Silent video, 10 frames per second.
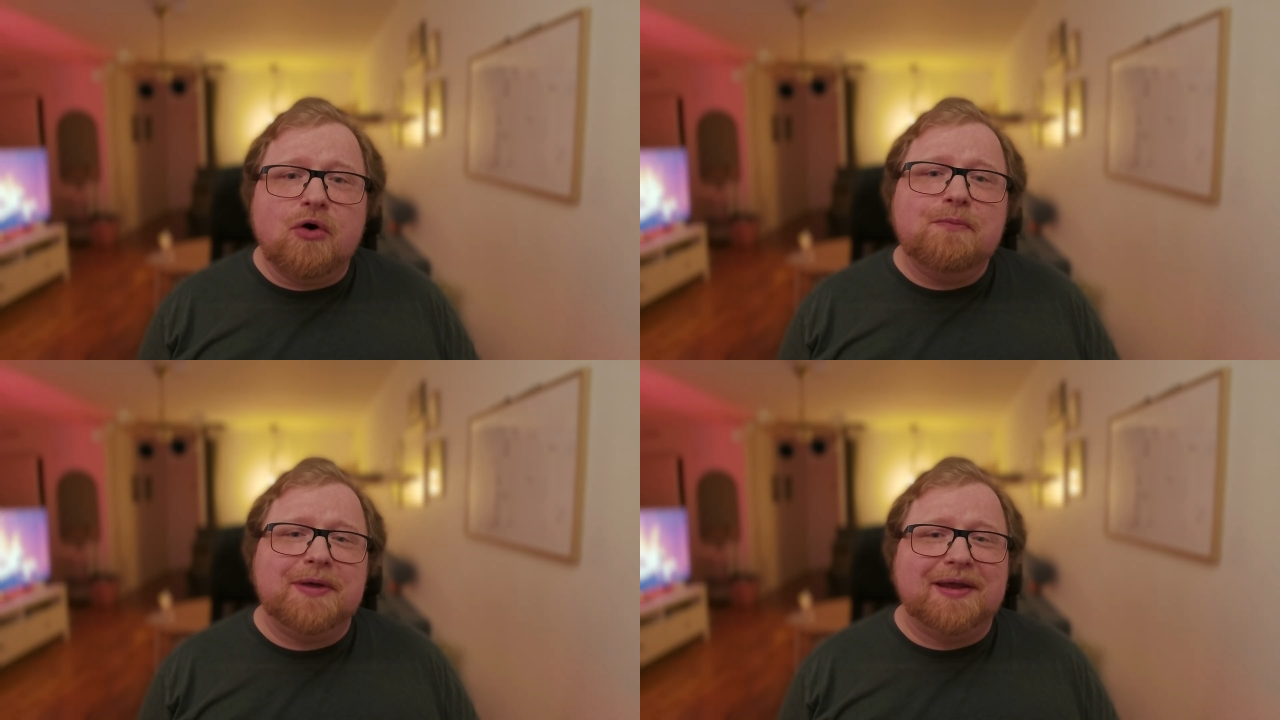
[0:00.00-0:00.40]

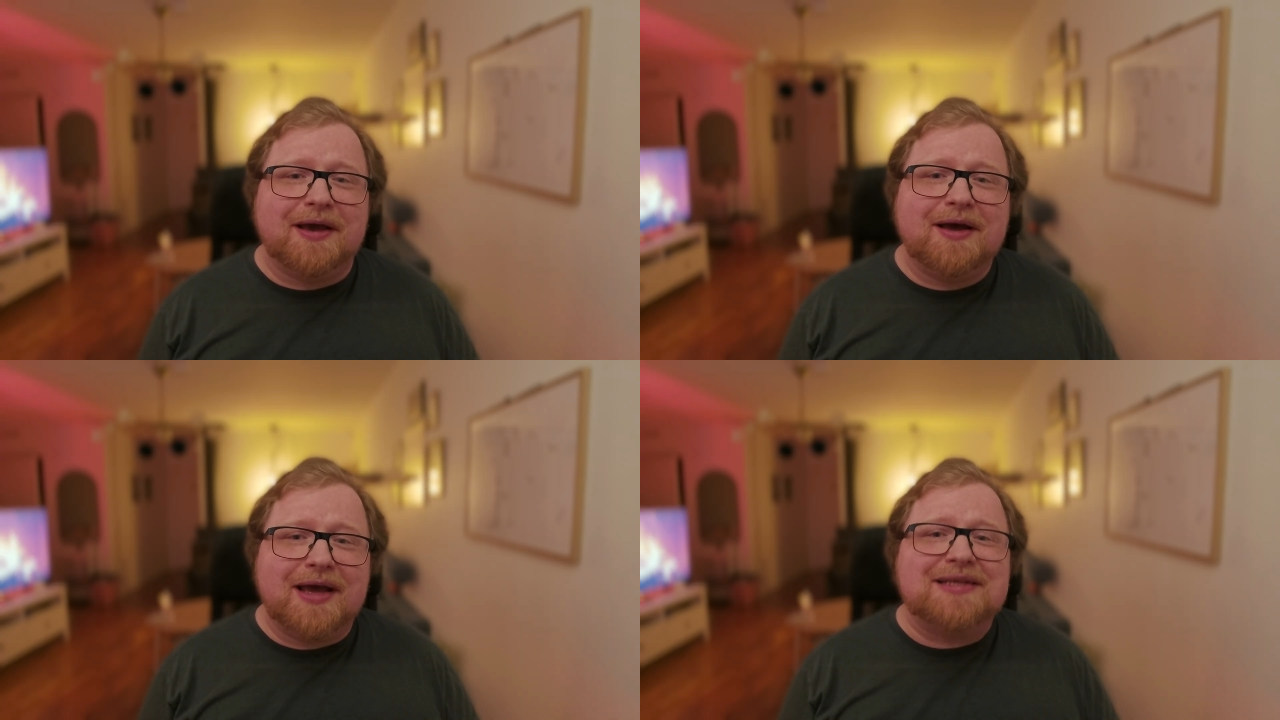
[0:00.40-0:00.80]

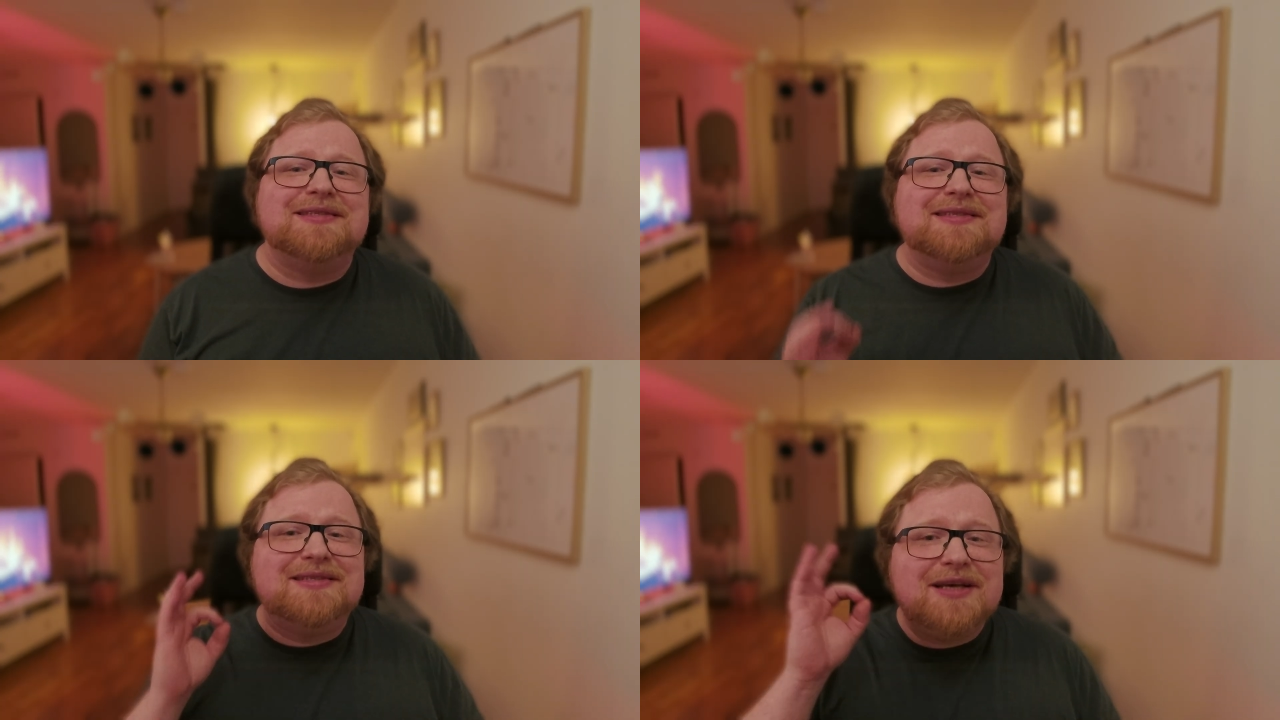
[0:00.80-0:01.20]
OpenAI has
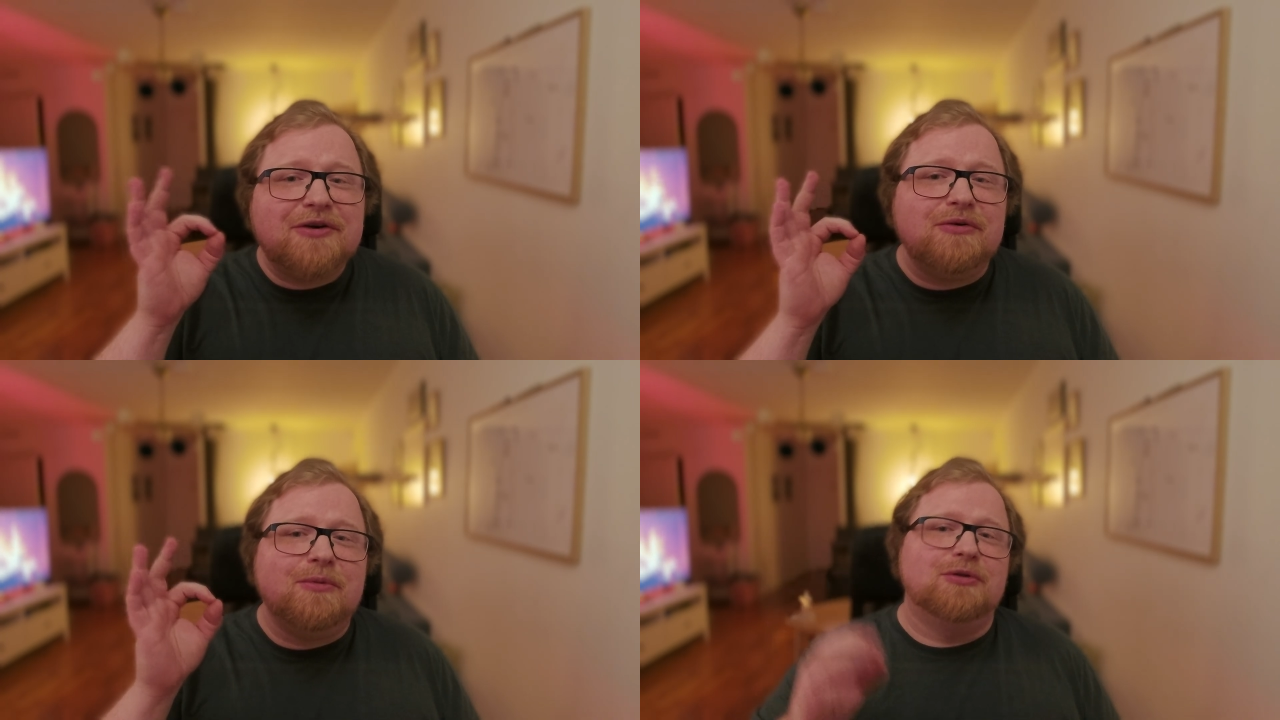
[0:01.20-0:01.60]

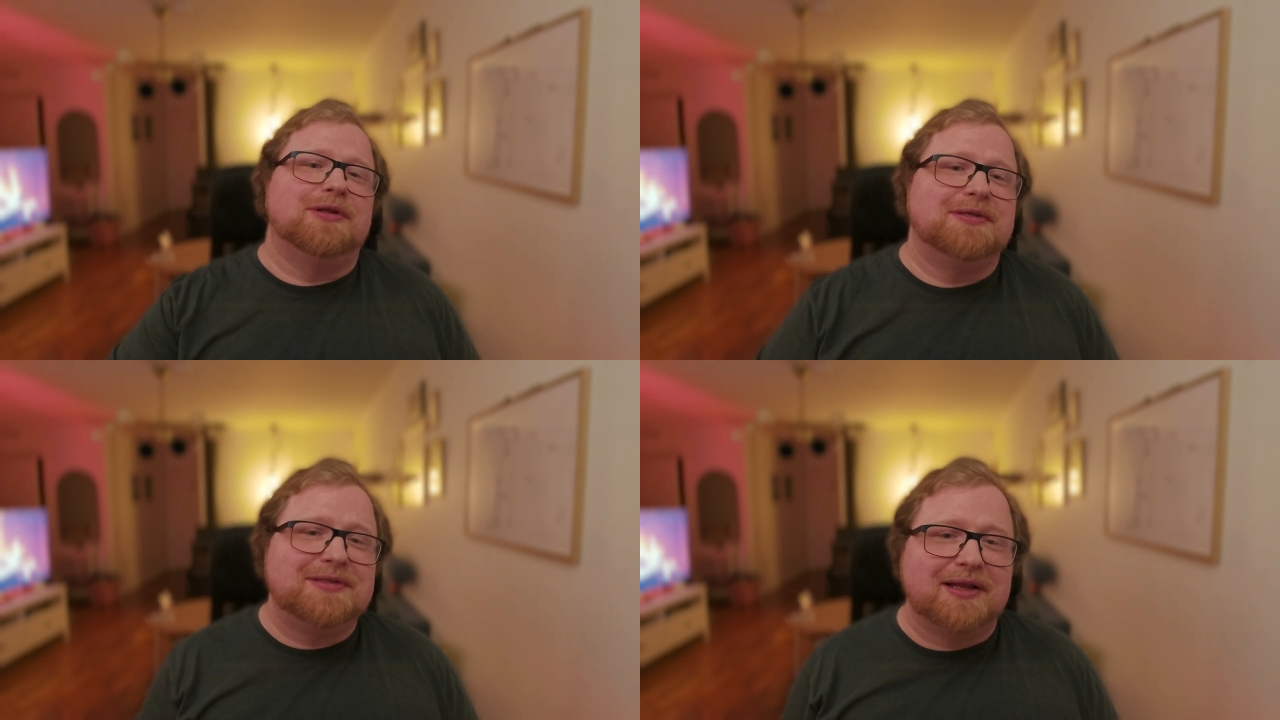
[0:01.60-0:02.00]
zero
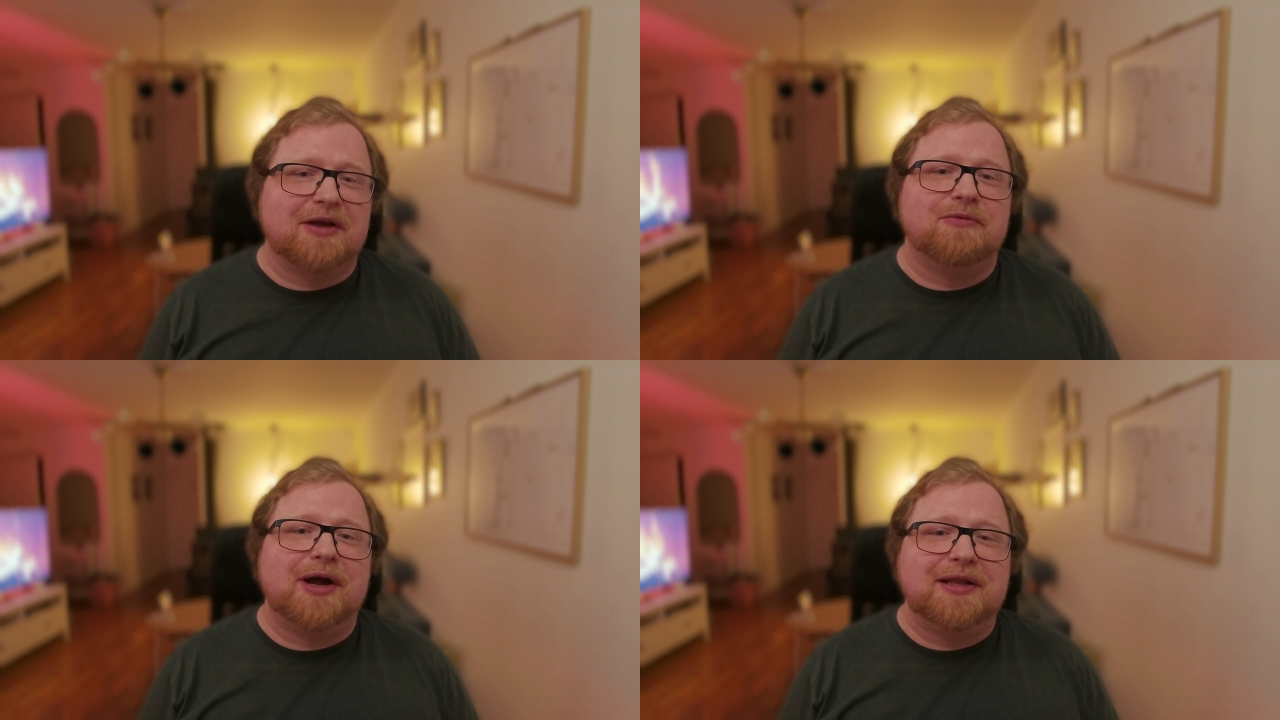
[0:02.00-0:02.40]
models that
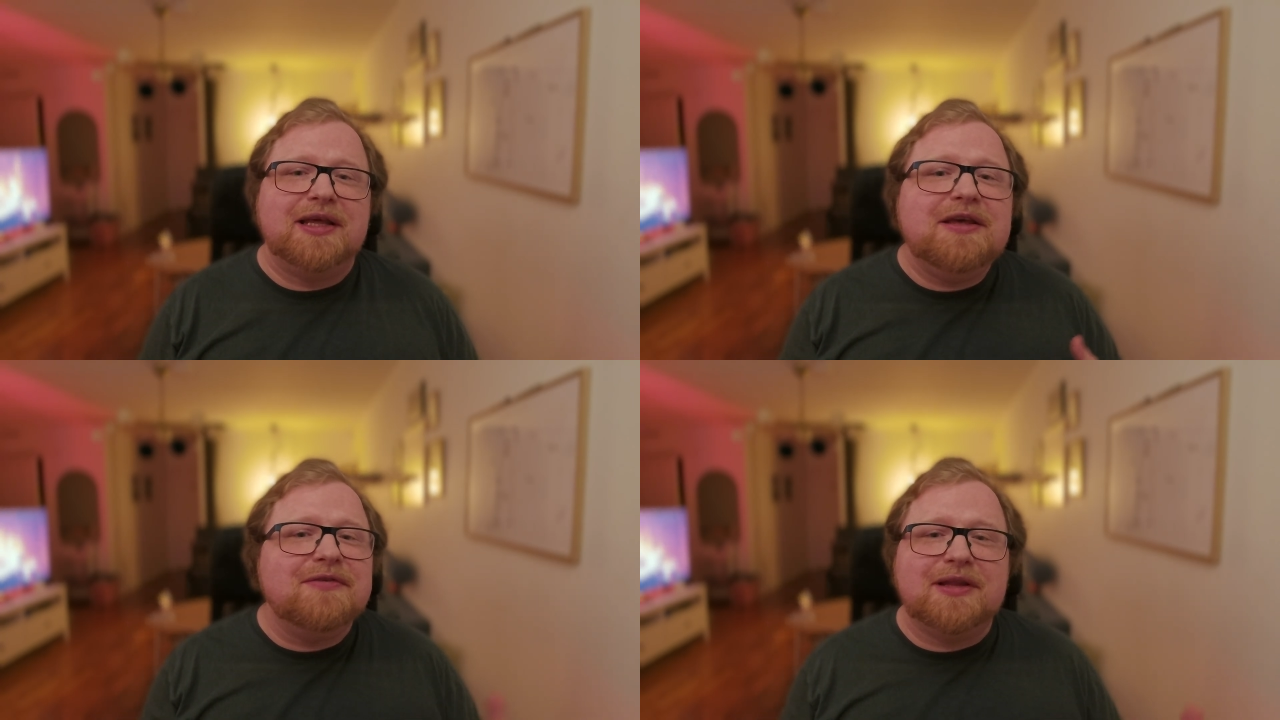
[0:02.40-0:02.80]
can write
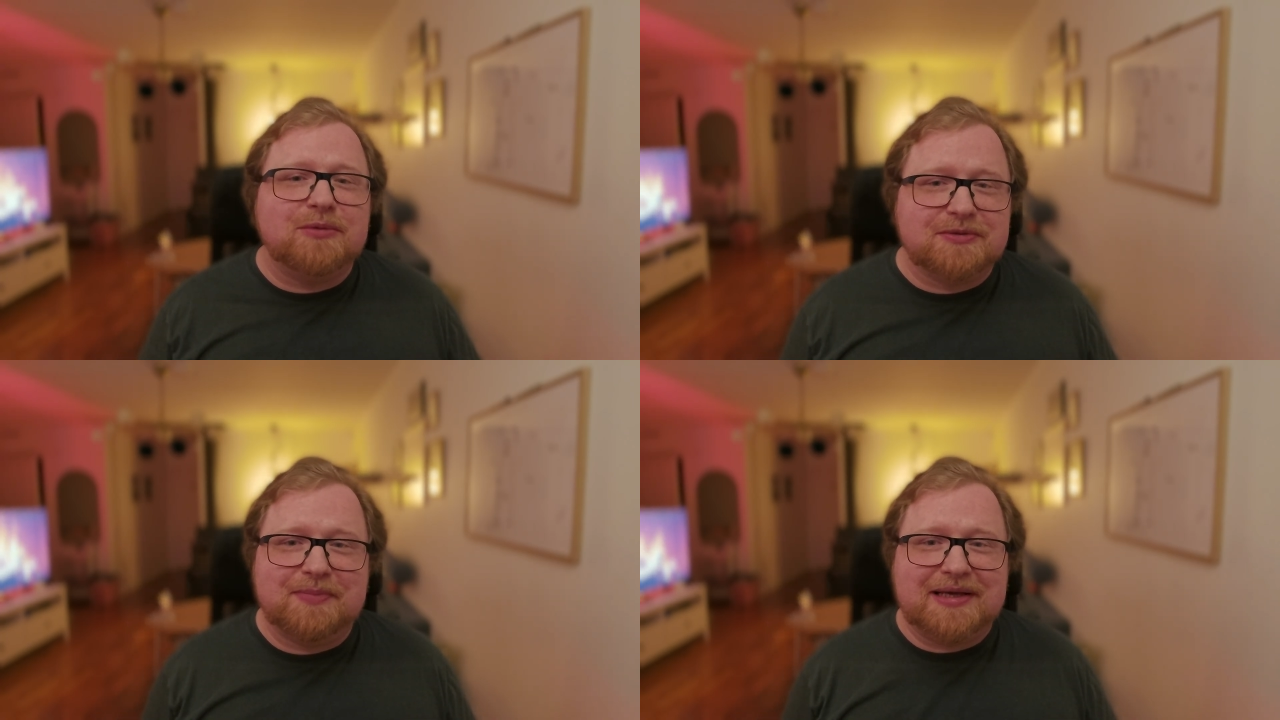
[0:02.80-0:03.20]
even the
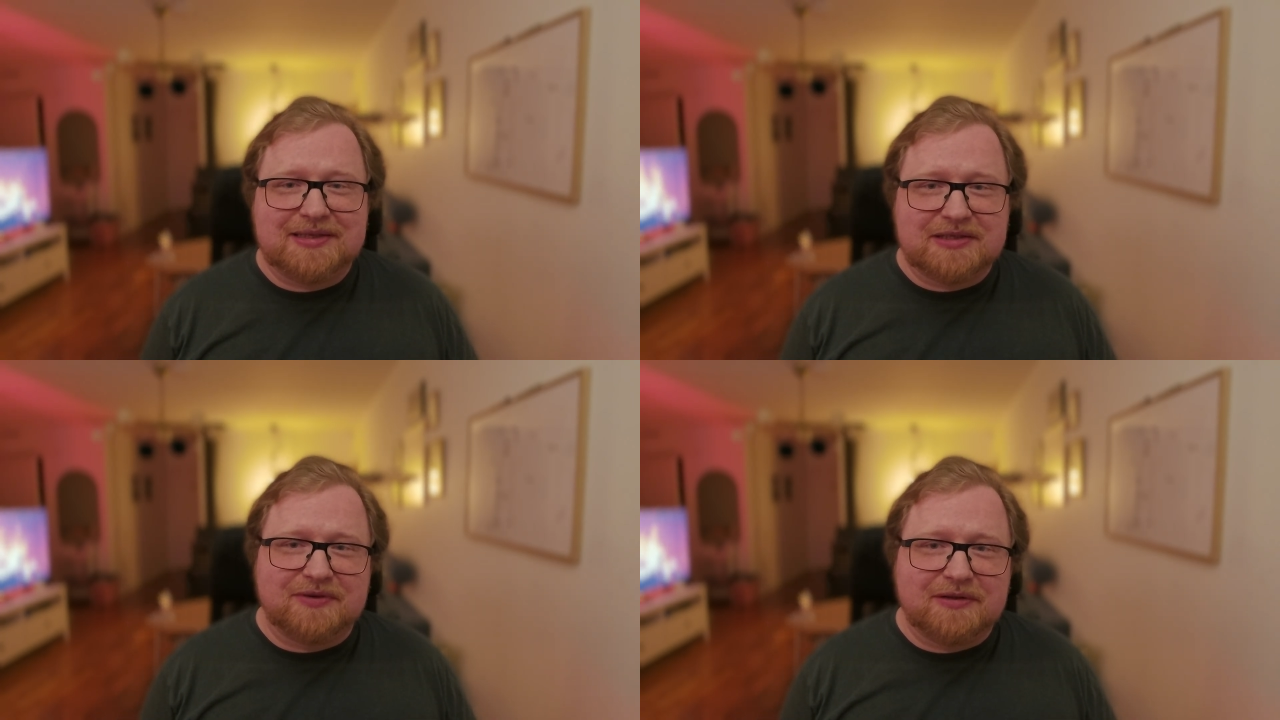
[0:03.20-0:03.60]
most
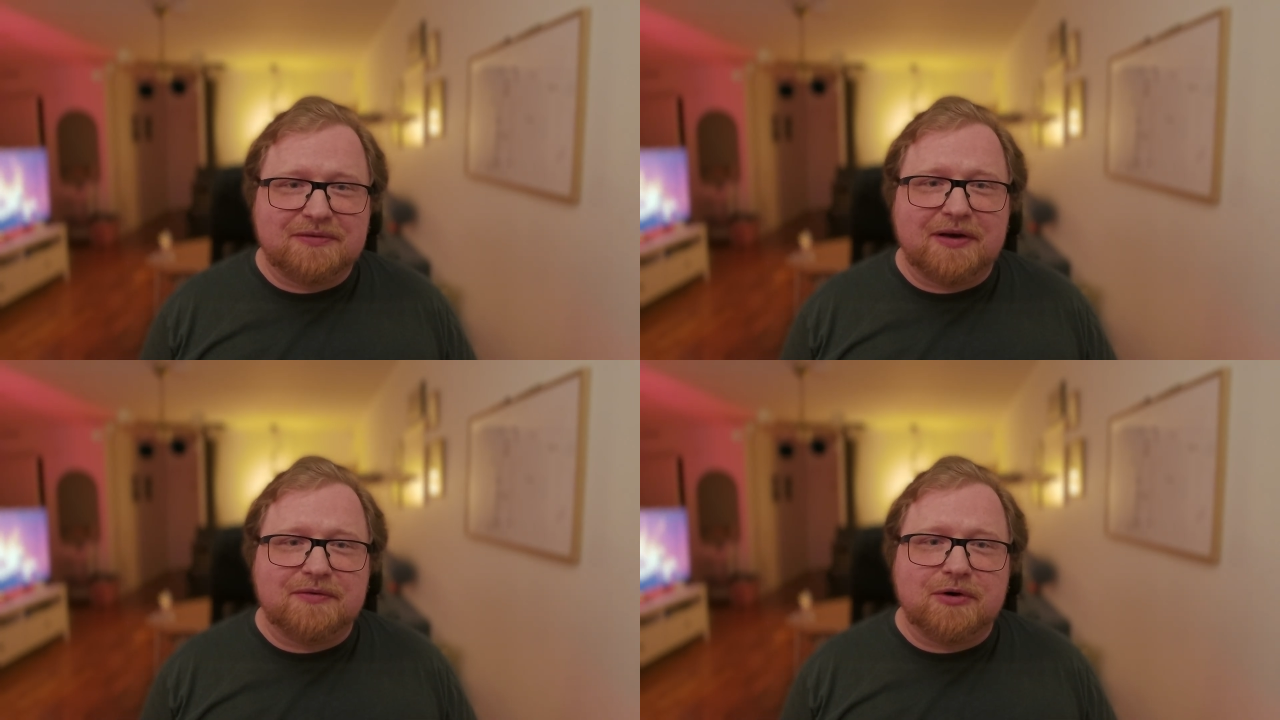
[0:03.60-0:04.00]
basic Svelte
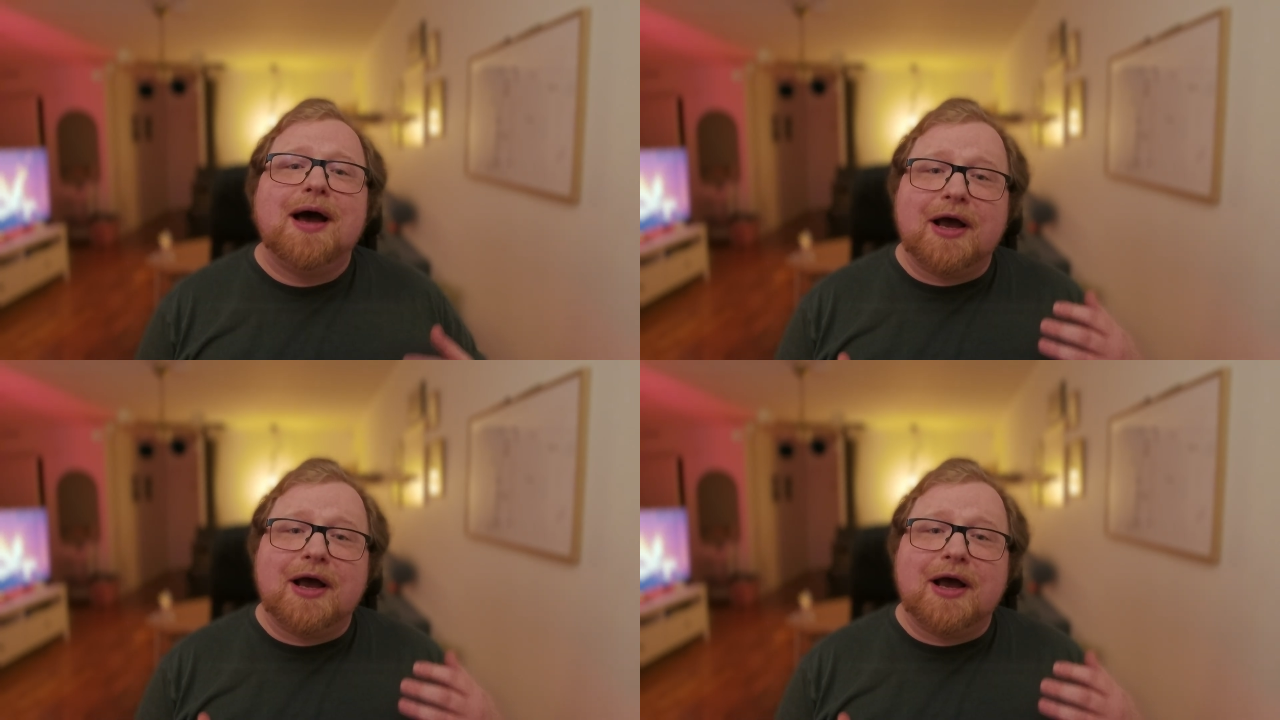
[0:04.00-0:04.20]
5 code.